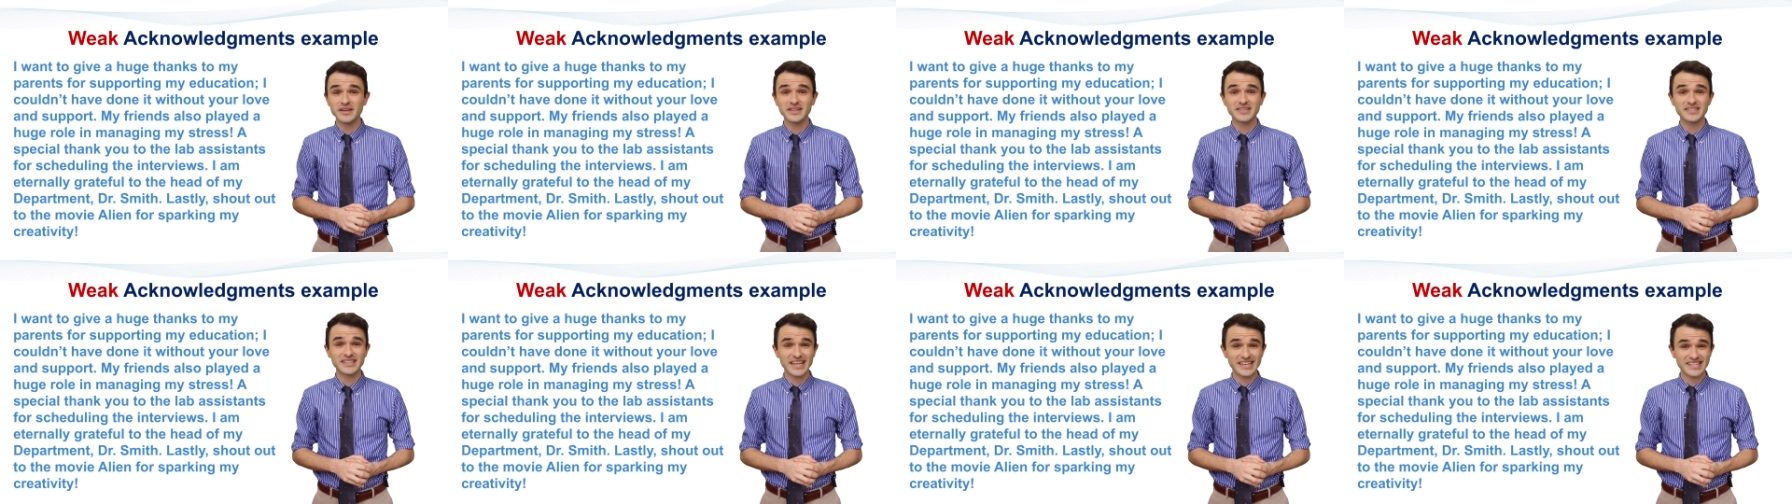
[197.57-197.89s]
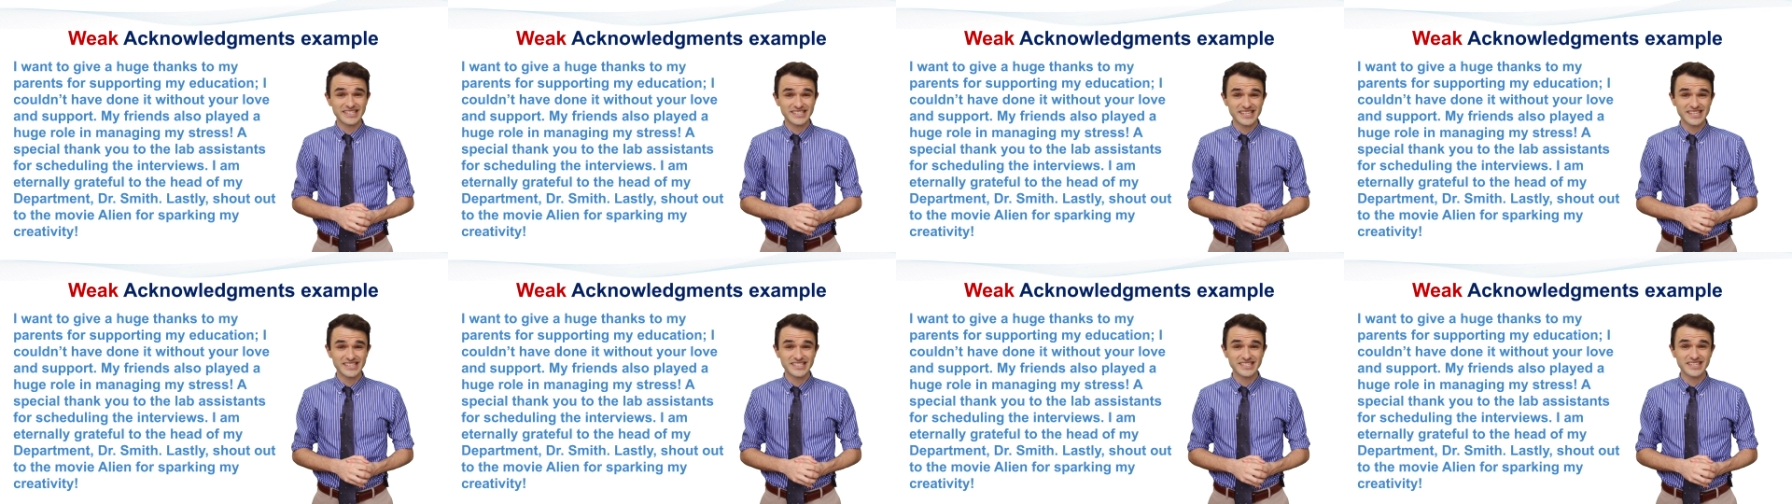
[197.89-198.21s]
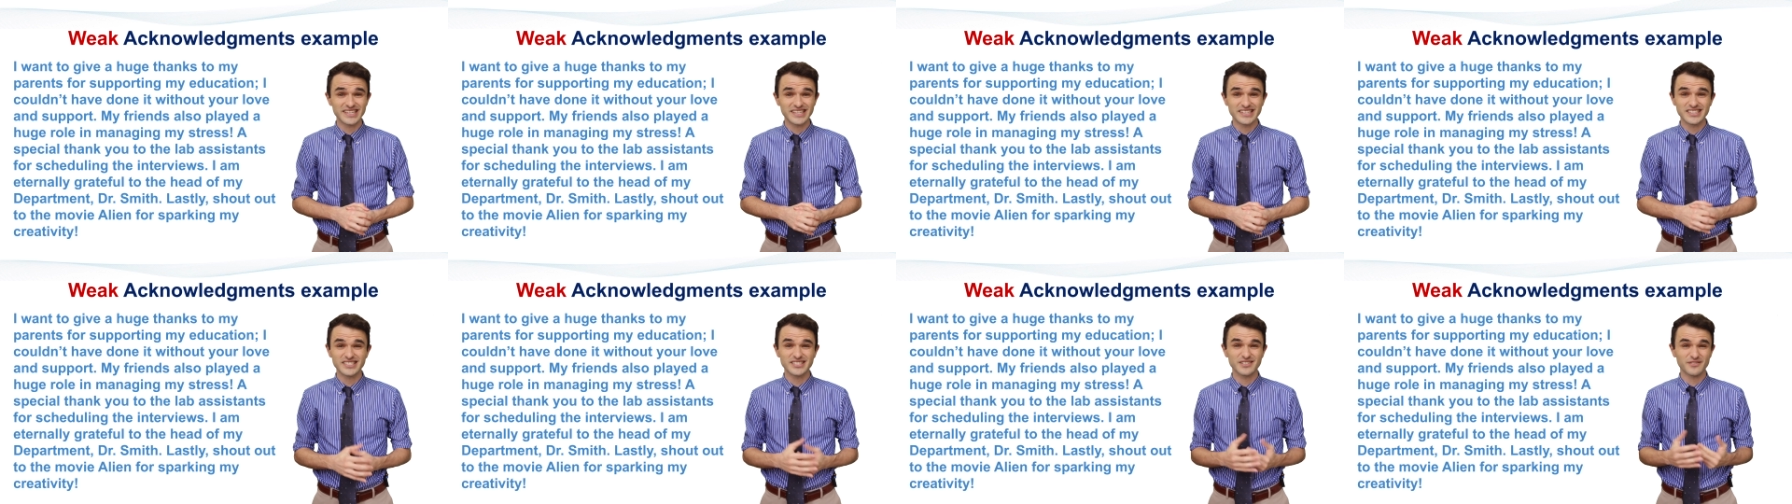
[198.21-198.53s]

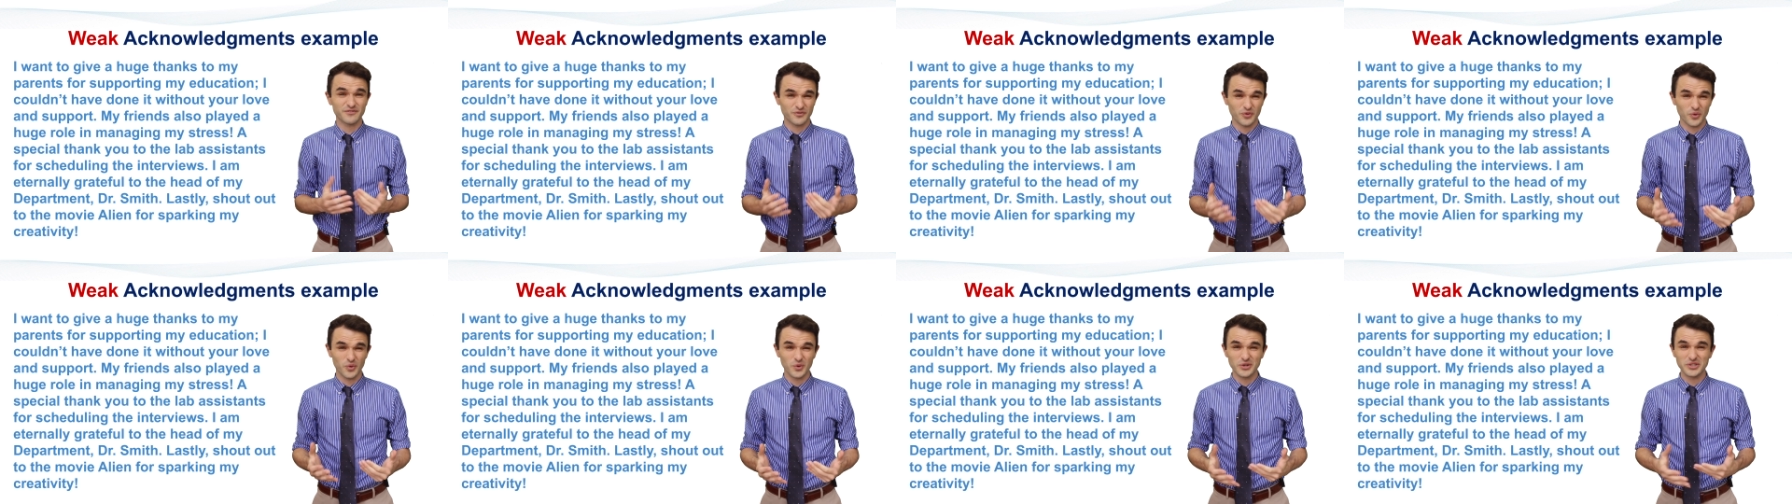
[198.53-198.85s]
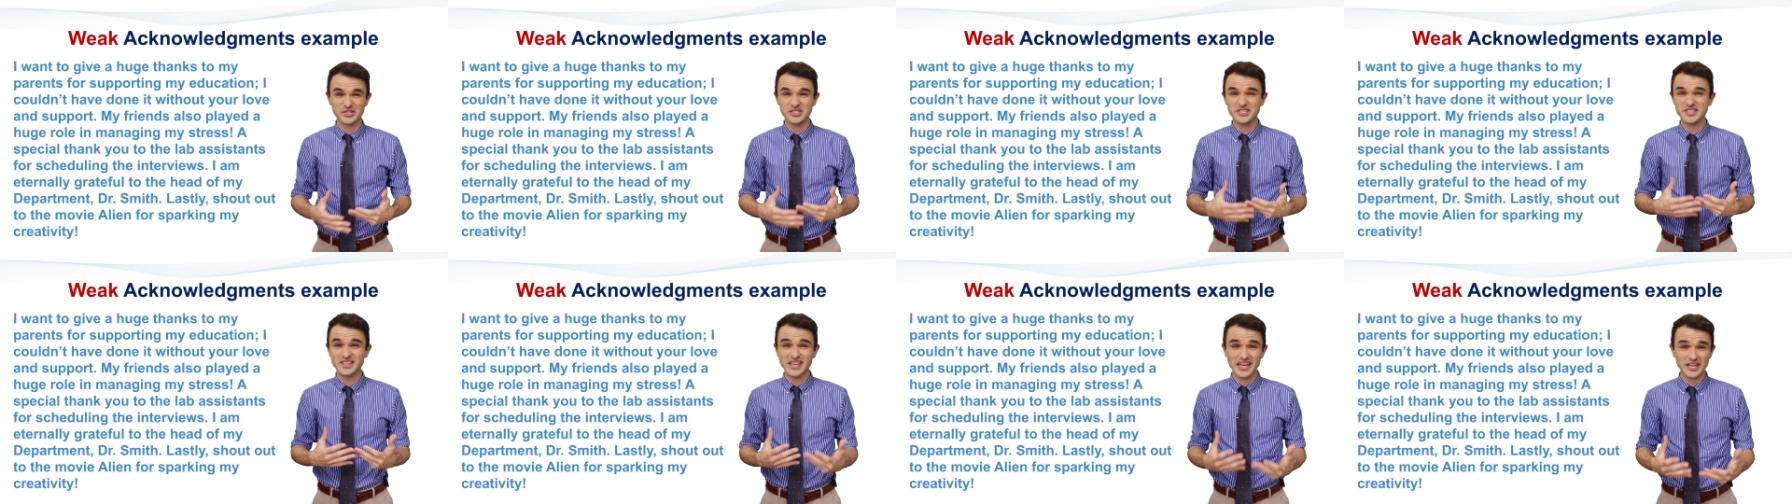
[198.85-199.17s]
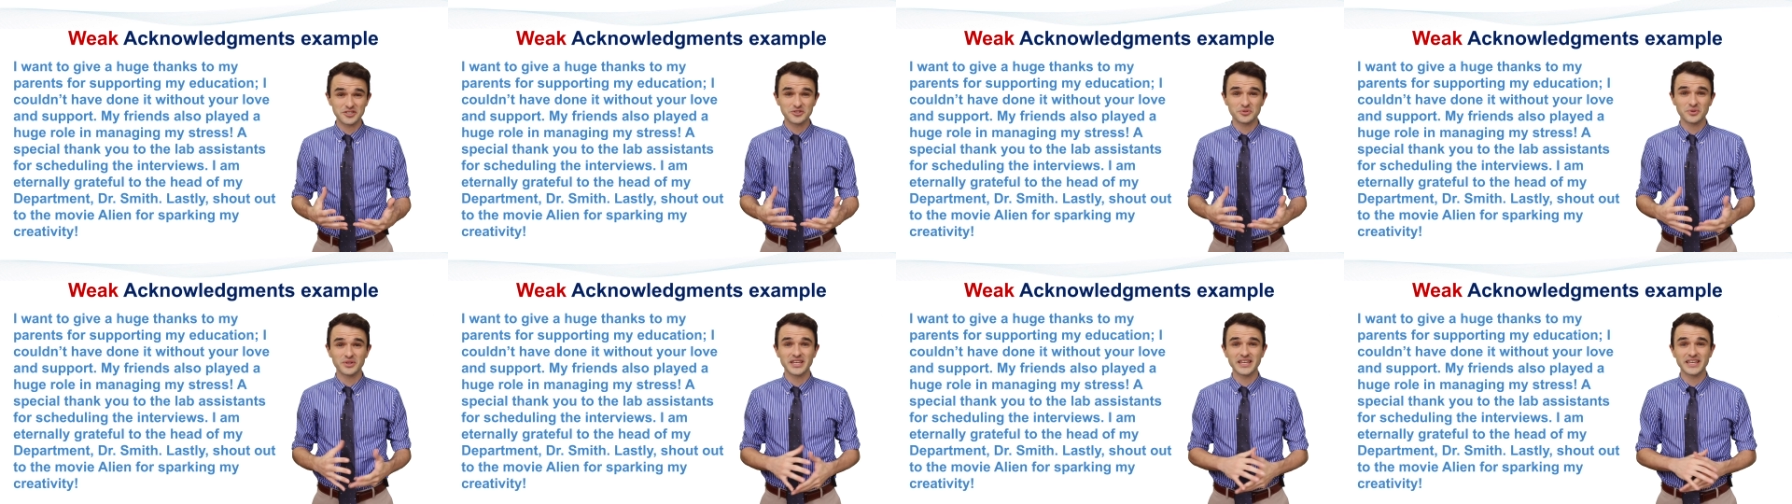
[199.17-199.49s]
assistants for
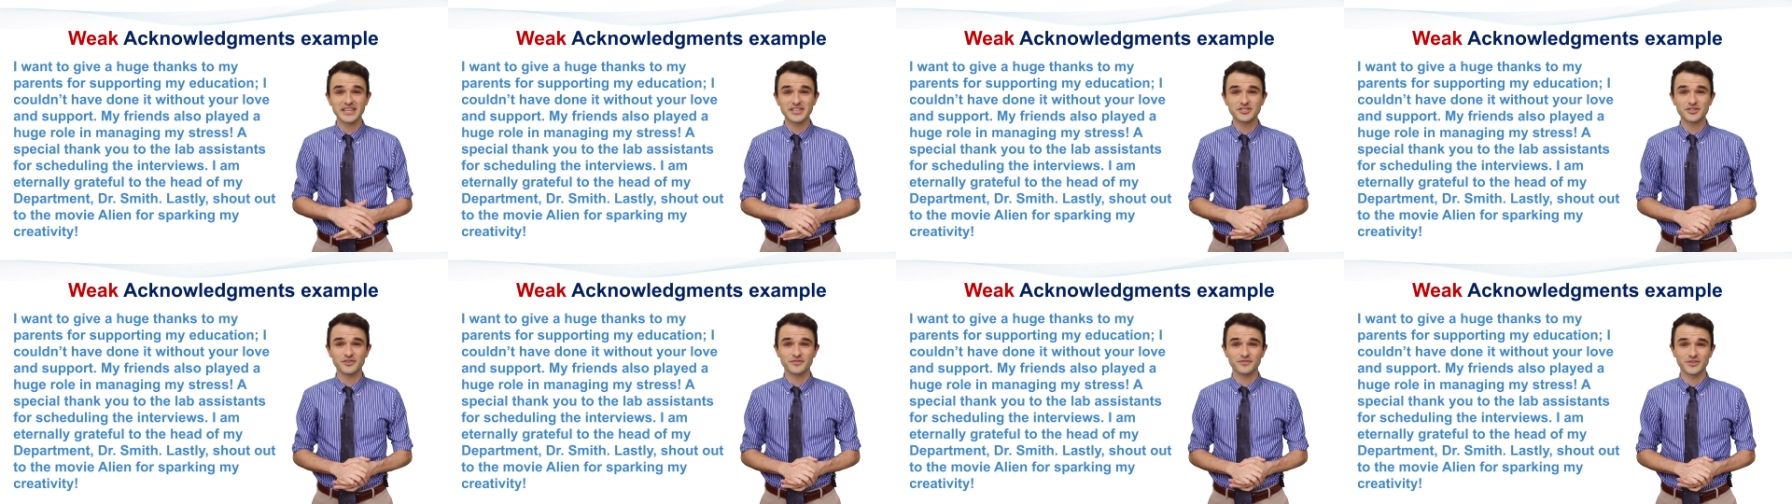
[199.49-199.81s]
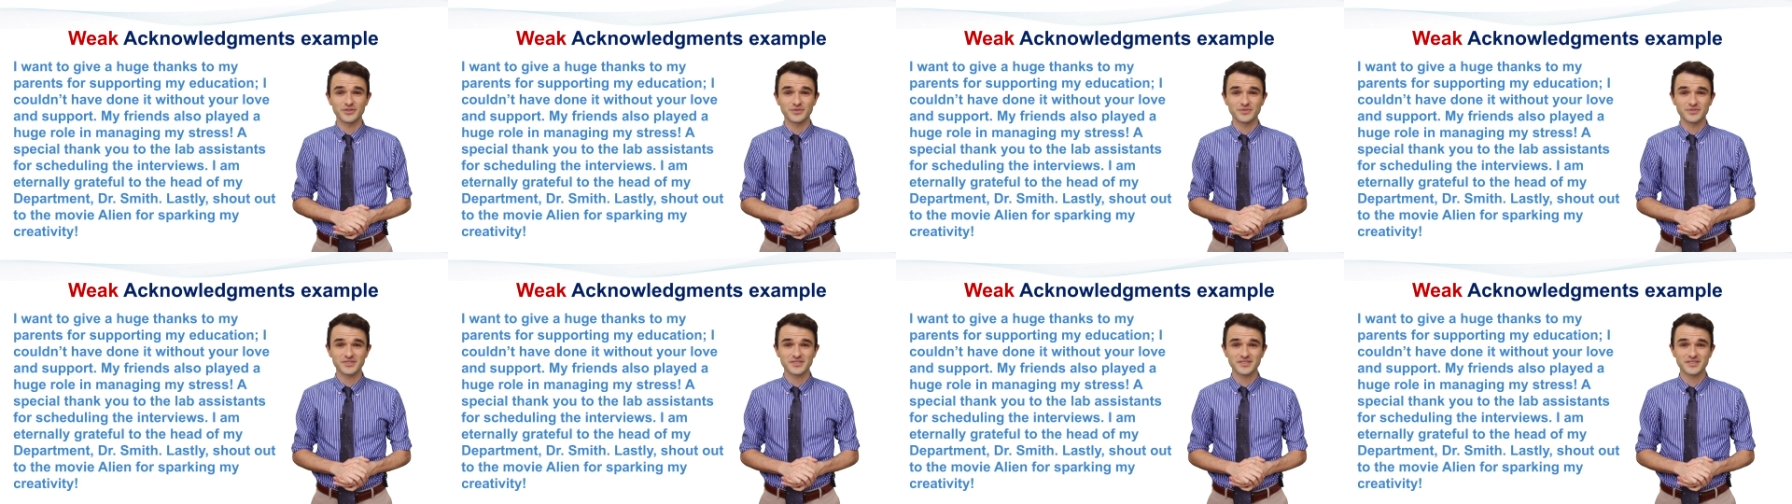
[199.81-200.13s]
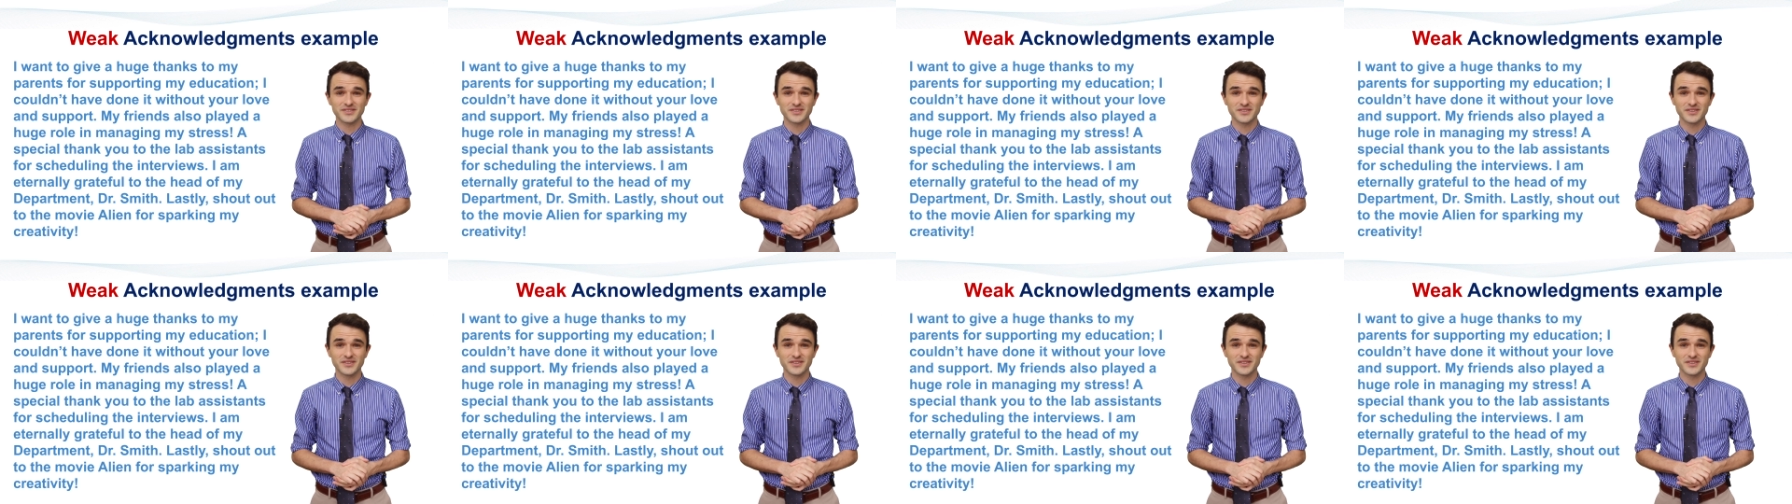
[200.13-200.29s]
scheduling interviews.